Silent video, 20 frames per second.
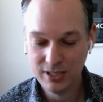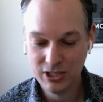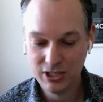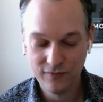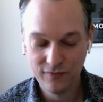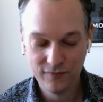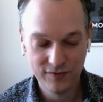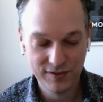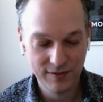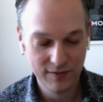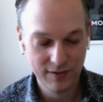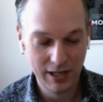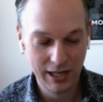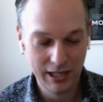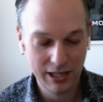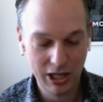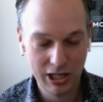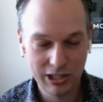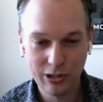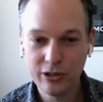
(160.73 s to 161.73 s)
you know,
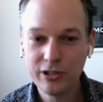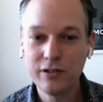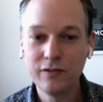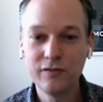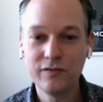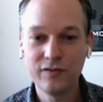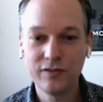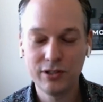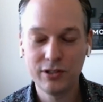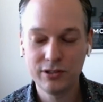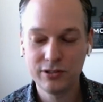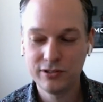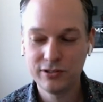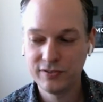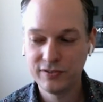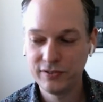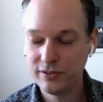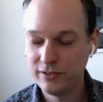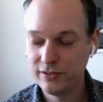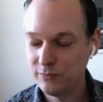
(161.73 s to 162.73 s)
a lot of
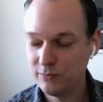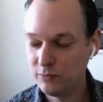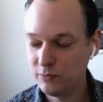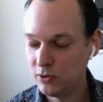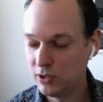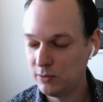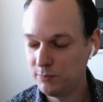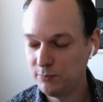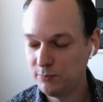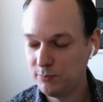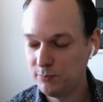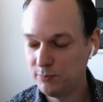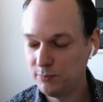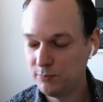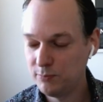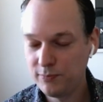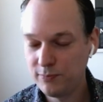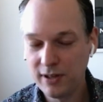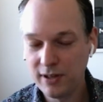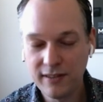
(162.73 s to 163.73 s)
the
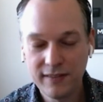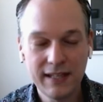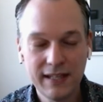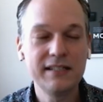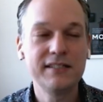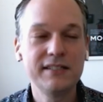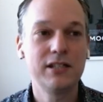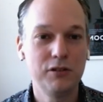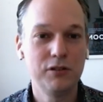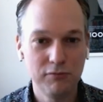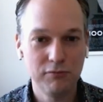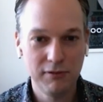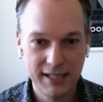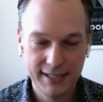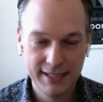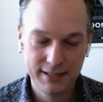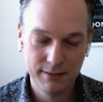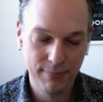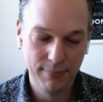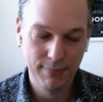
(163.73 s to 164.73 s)
things that you read
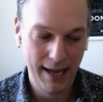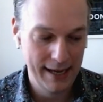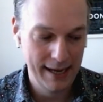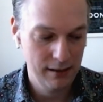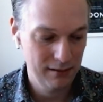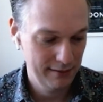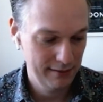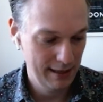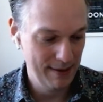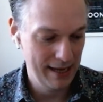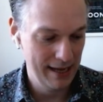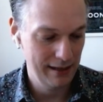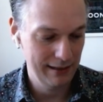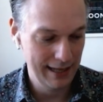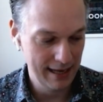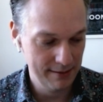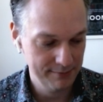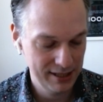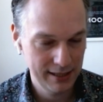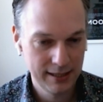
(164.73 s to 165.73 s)
about Lambda,